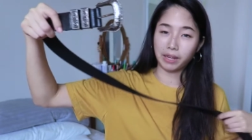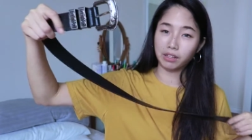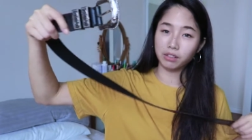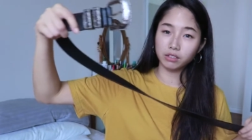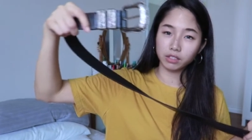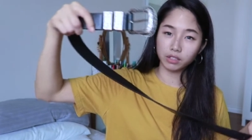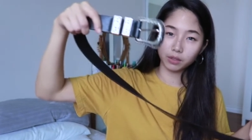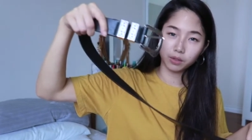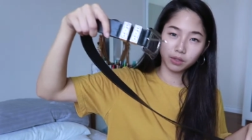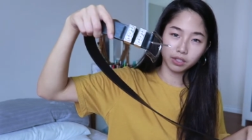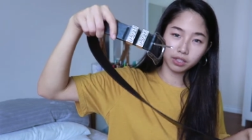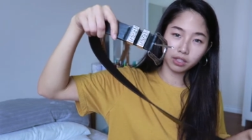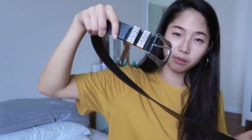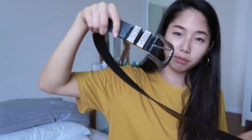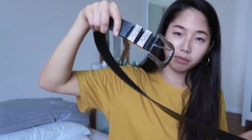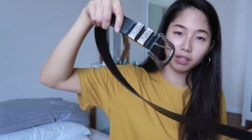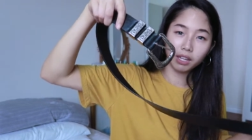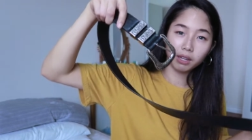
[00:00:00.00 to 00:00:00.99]
belt or
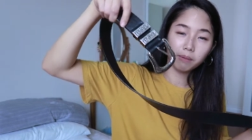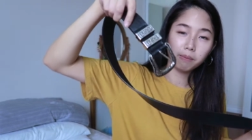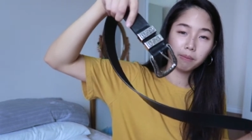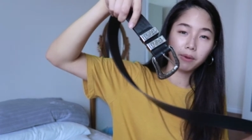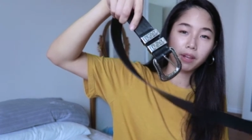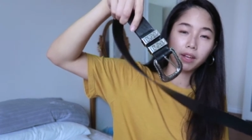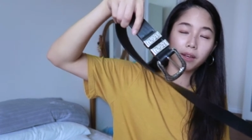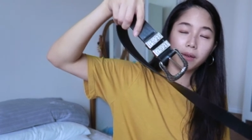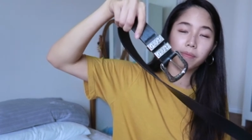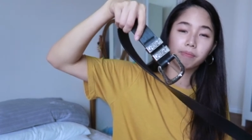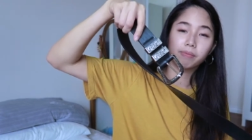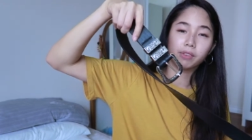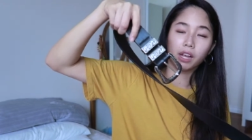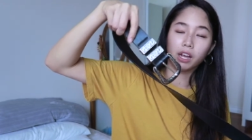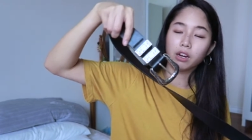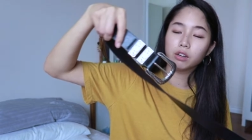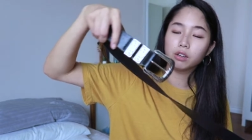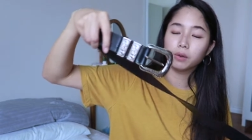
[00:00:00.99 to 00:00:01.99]
something but
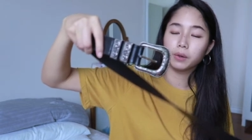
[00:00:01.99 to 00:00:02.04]
I don't